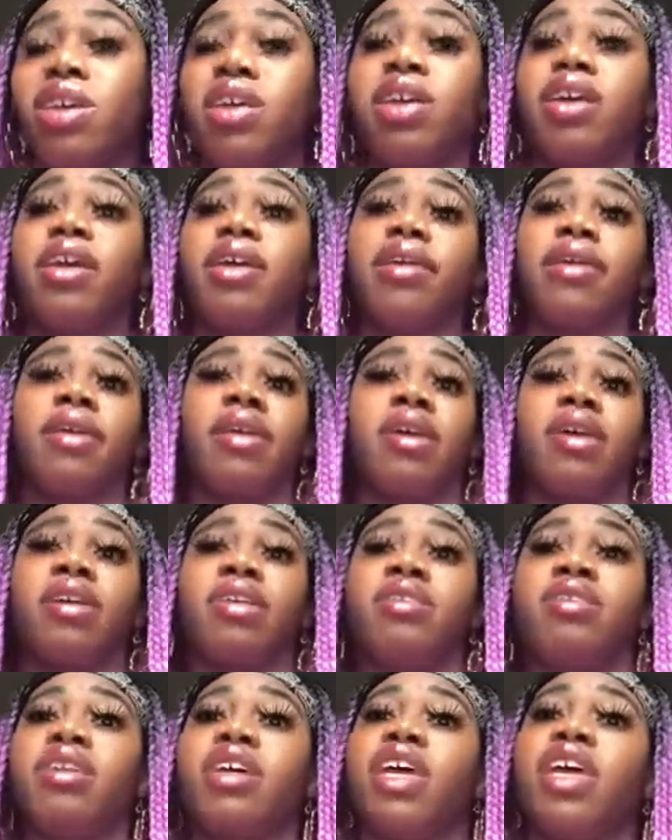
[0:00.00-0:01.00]
And
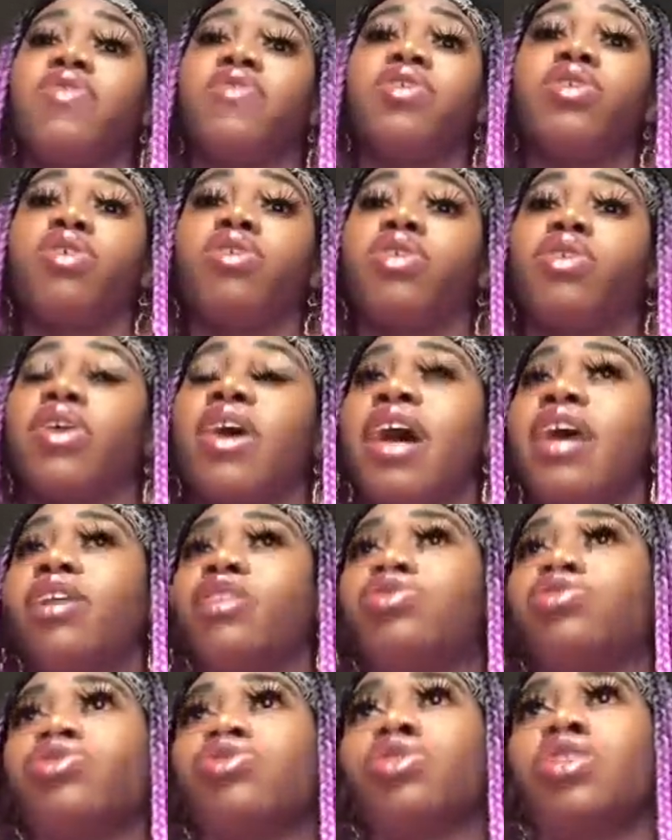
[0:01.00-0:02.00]
if you don't know how to do
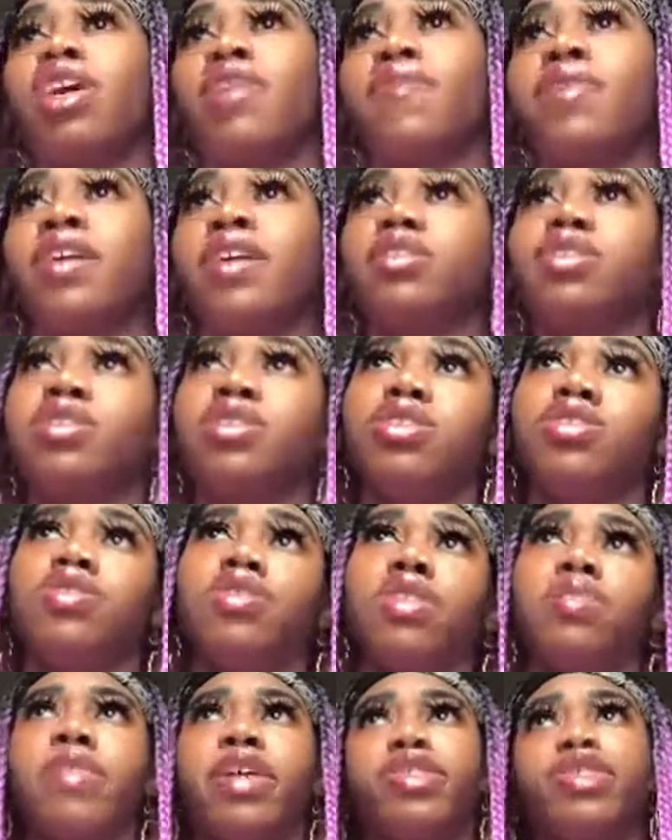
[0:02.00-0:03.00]
your combination,
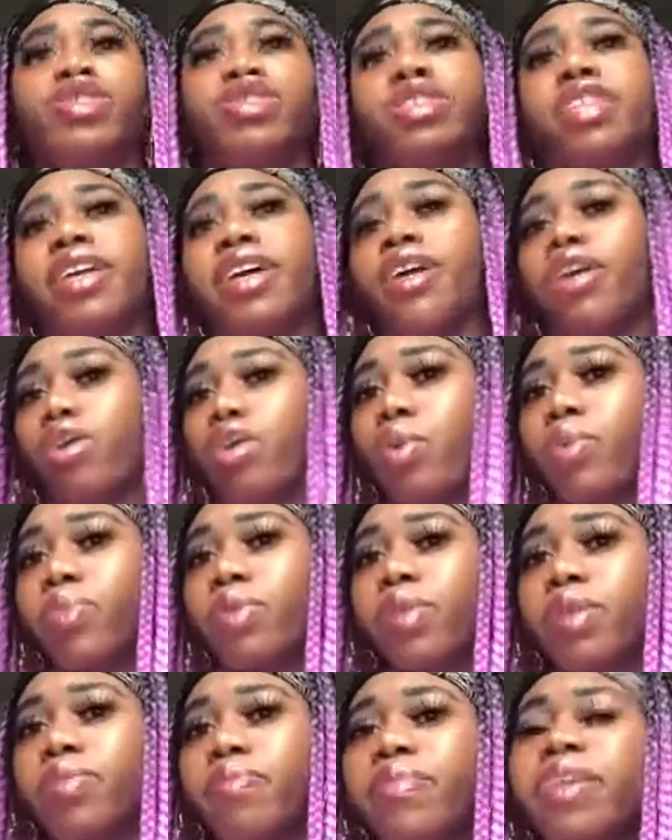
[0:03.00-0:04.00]
make sure you get help,
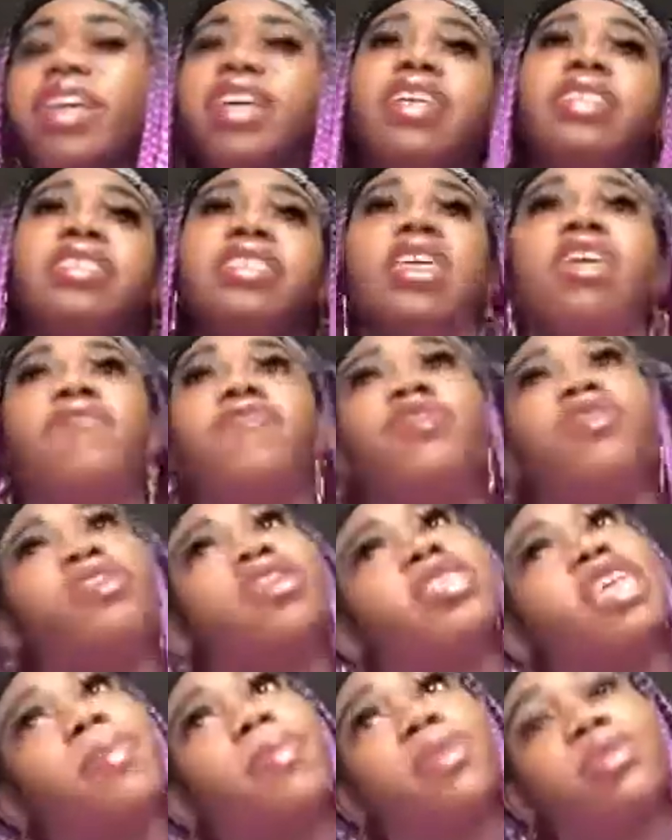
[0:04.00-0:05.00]
because if you're the type
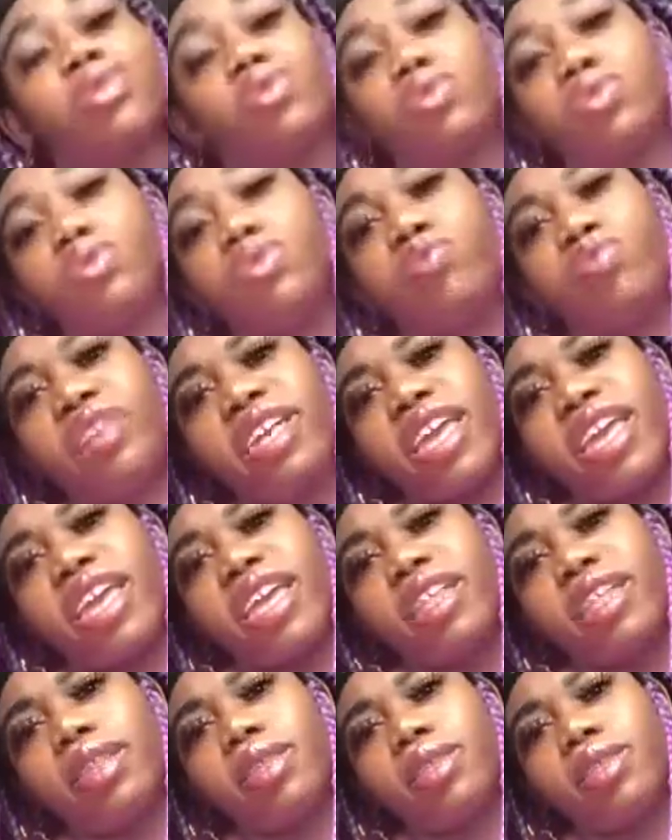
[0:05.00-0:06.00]
of person who can't
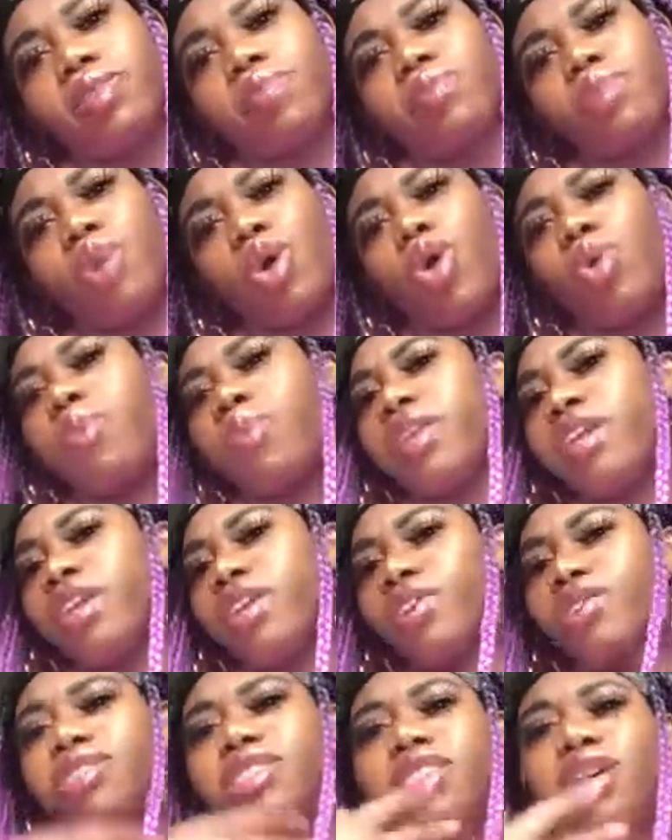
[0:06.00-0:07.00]
open it
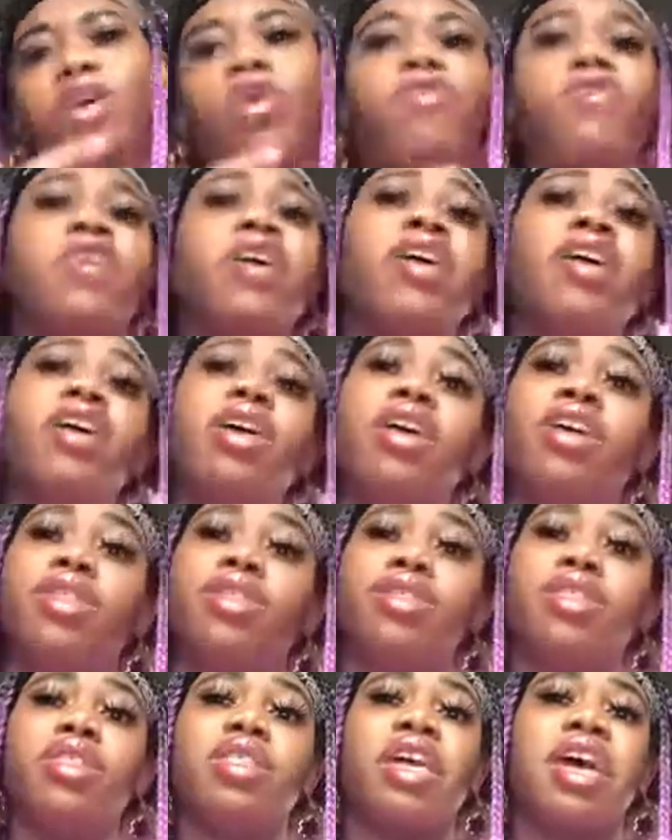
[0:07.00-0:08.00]
yourself,
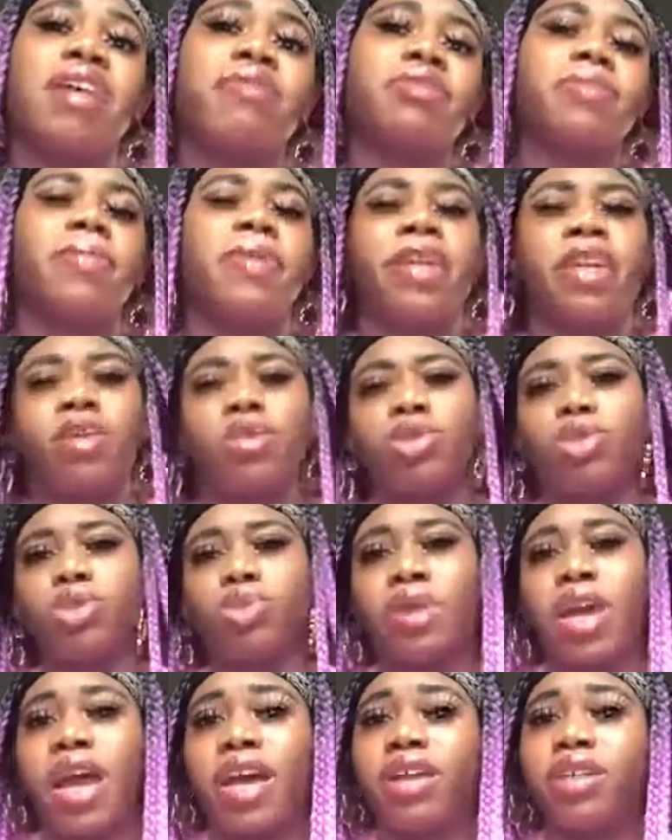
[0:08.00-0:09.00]
have somebody else
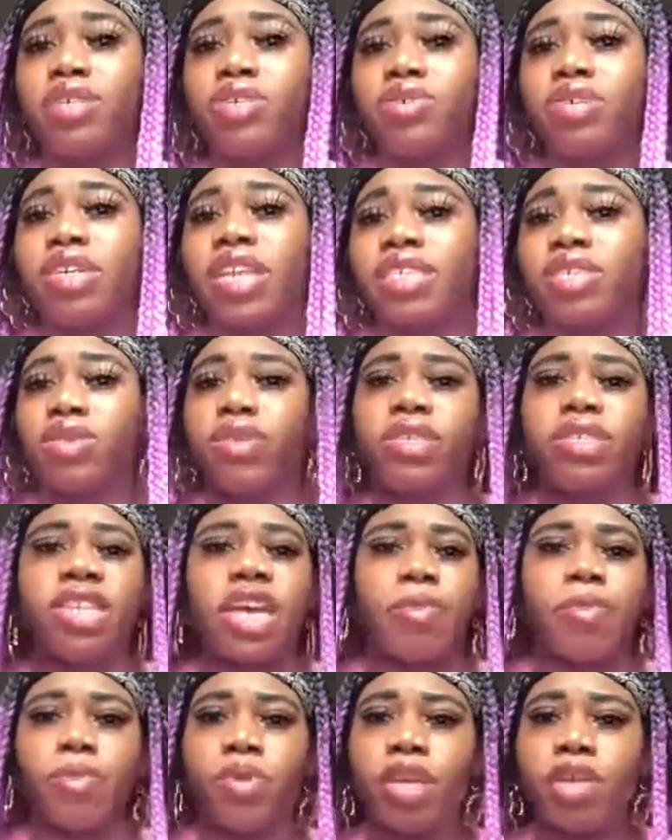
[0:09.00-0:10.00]
try and do it. That's the only time
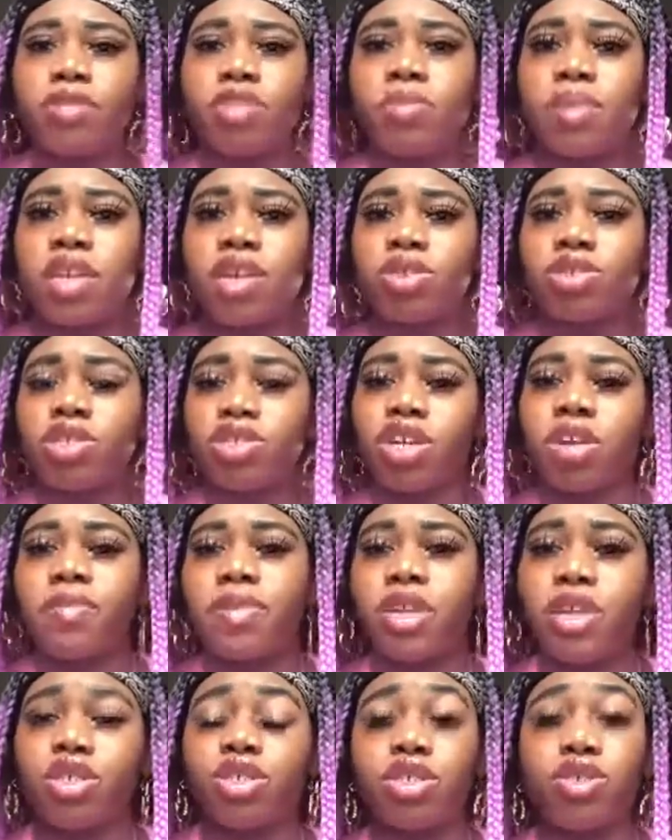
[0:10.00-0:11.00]
you give somebody else your
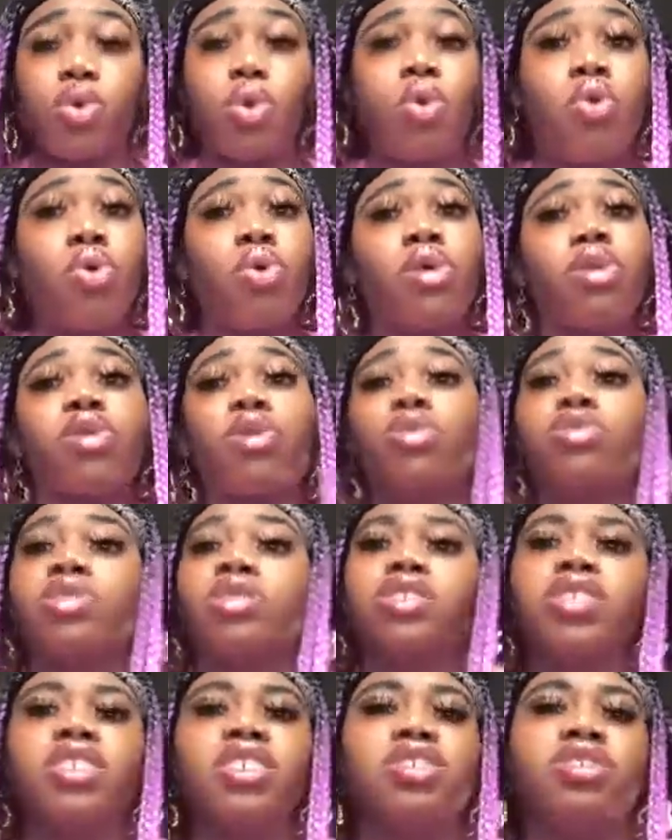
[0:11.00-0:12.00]
combination, or go to the
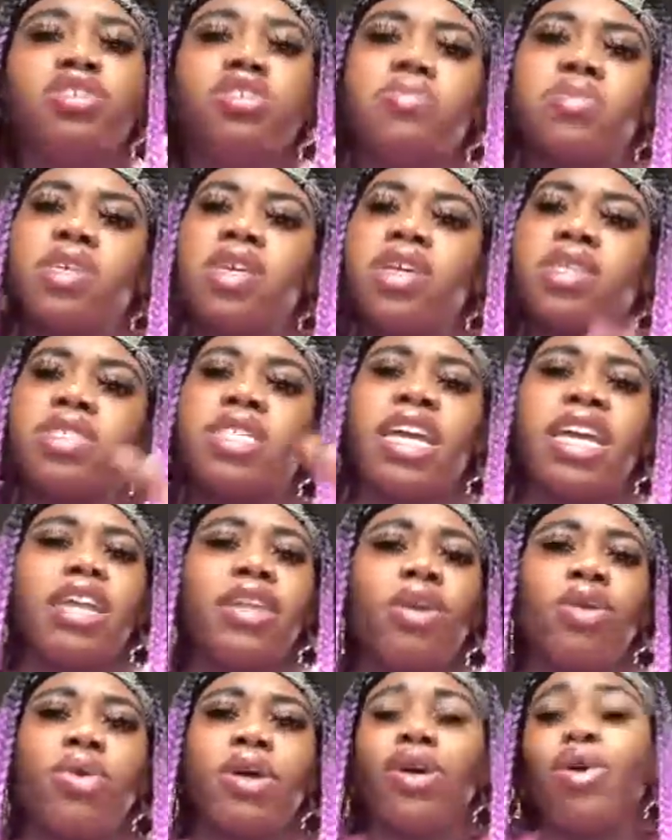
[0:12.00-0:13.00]
teachers, because they
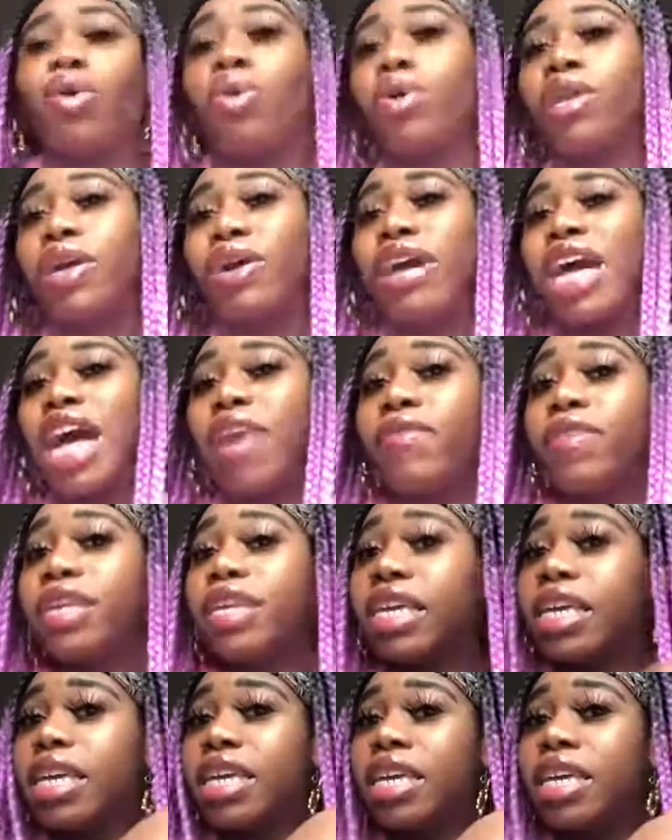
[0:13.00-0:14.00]
know it, or they'll have a
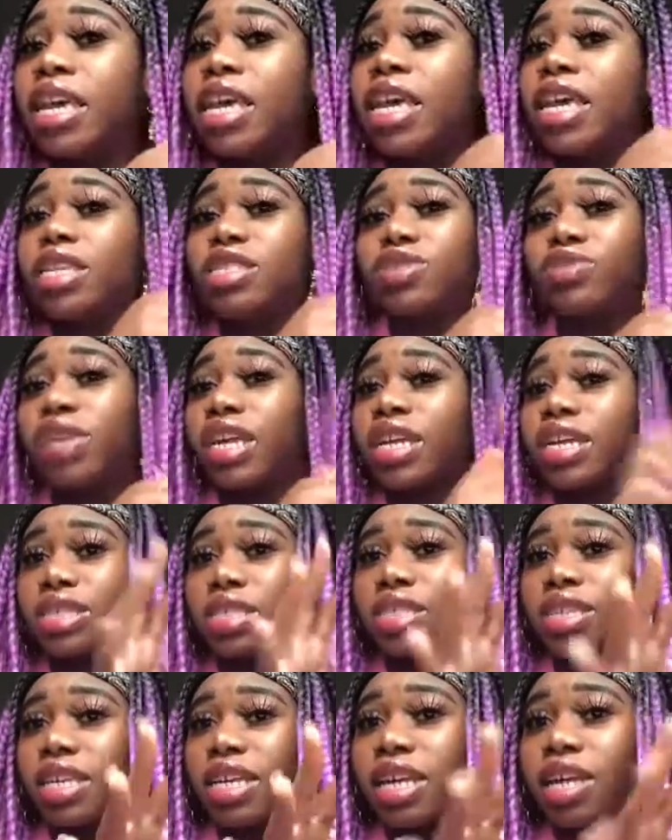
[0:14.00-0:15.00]
key so they can
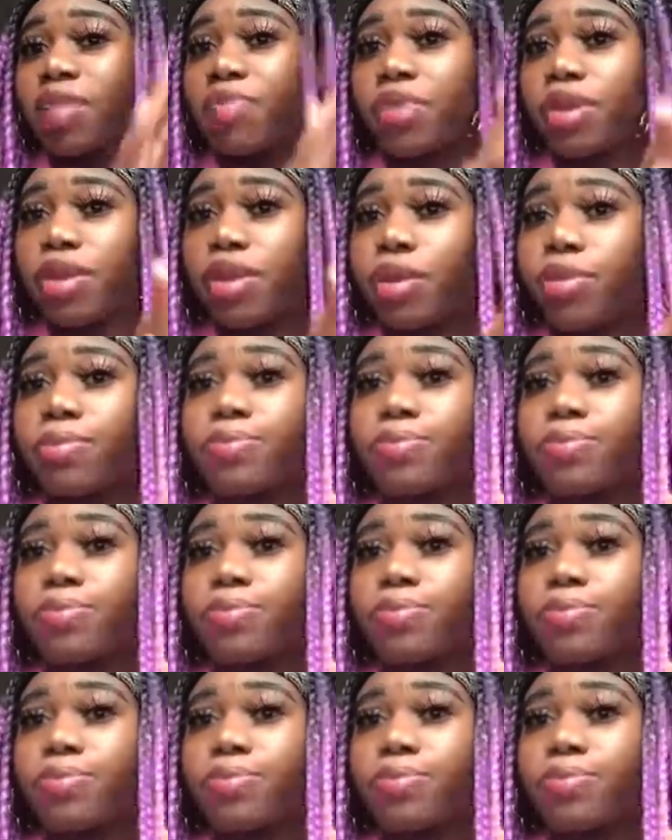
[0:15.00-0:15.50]
stick it up in there,